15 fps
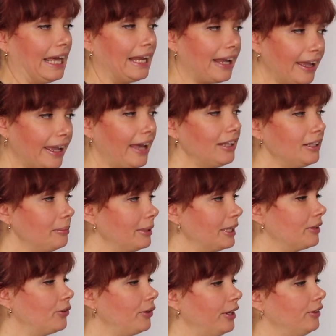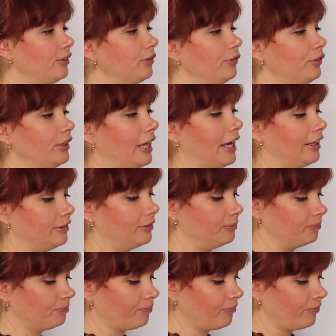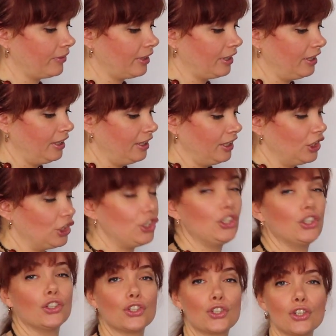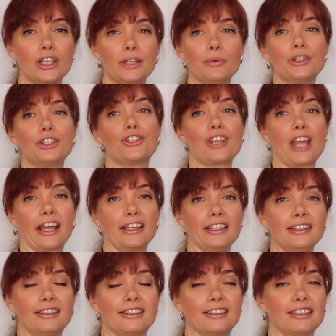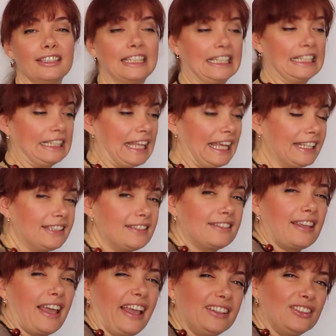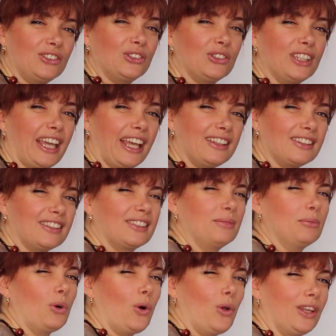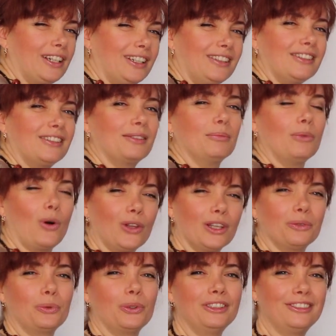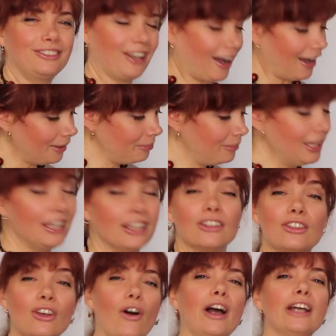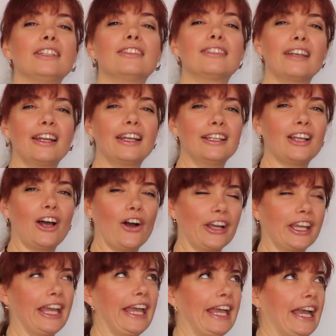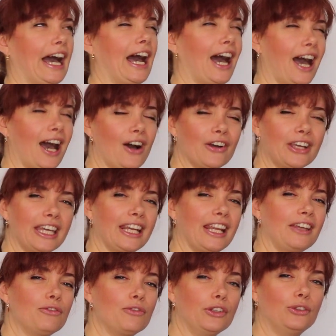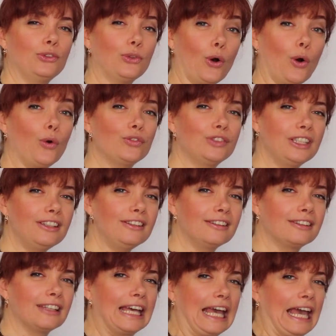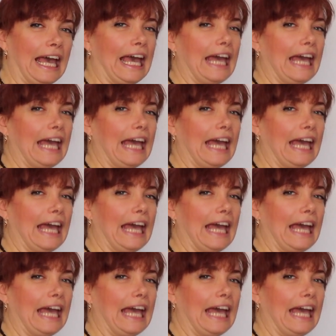And I had a big reason for that. Usually with jackets, they tend to get smaller and smaller with time. So I decided, okay, how can I resolve this